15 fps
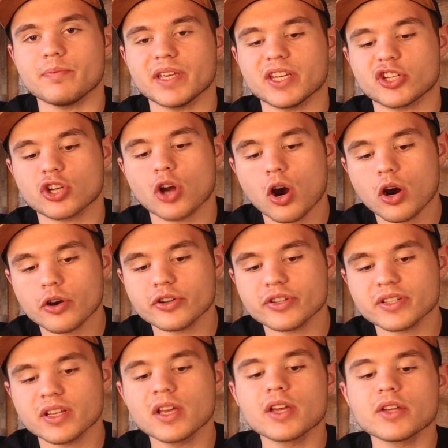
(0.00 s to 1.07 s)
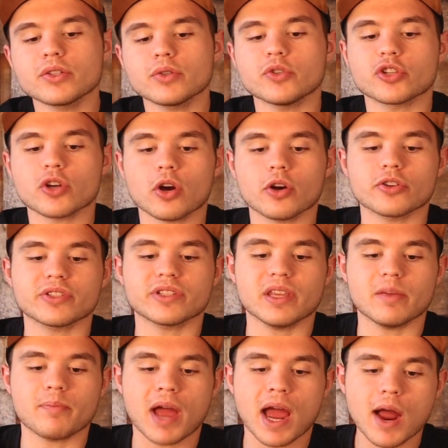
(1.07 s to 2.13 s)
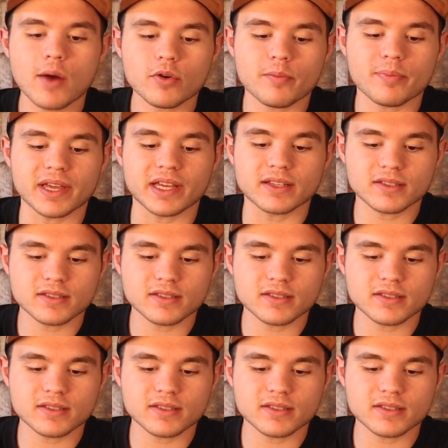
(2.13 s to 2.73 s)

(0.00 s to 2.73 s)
be charged to charge the power bank.